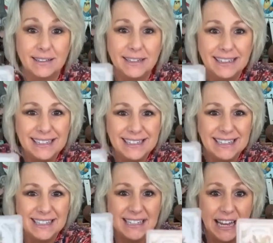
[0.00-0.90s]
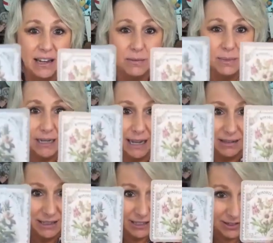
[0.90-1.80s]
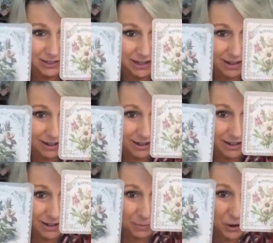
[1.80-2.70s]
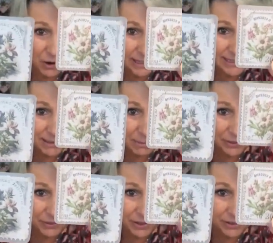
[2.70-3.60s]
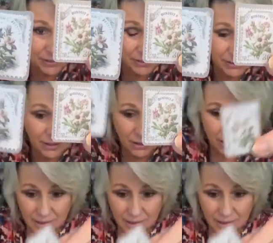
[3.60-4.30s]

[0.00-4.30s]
Look at these stamps. I just, oh, I'm crazy about those.